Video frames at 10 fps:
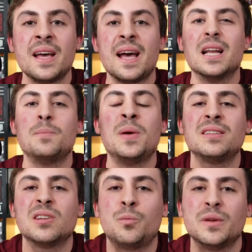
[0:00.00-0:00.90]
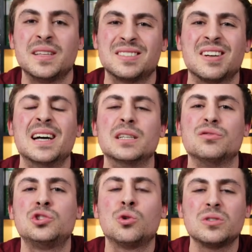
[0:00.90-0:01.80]
And it picked up with this kind of
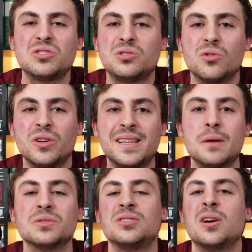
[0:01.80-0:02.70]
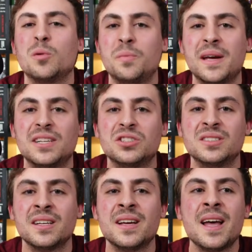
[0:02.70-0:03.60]
short story that was a couple
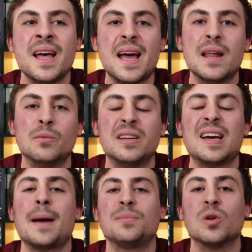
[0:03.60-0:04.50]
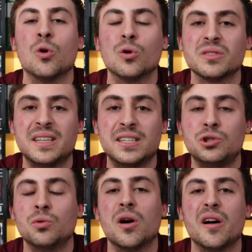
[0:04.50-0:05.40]
pages, and then we capped the whole
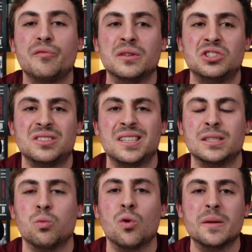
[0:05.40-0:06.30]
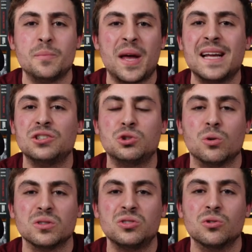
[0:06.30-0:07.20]
issue off with just this one page
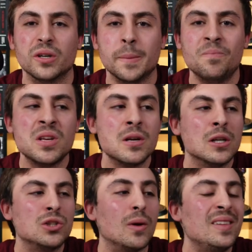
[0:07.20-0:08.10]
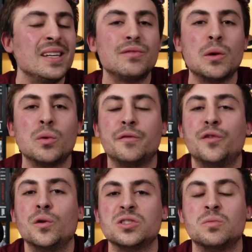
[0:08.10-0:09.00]
short story. So I think if they would have
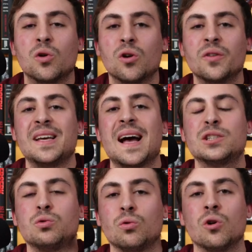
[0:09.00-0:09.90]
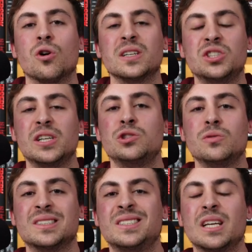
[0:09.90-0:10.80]
focused more on the actual Carnage
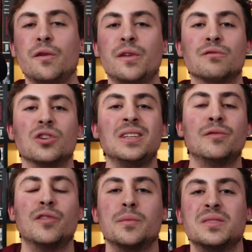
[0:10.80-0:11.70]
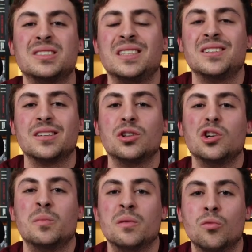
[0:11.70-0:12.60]
issue itself and really developed the series a
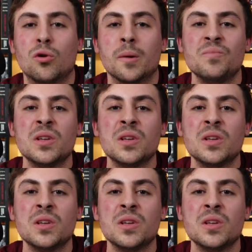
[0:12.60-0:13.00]
little bit more,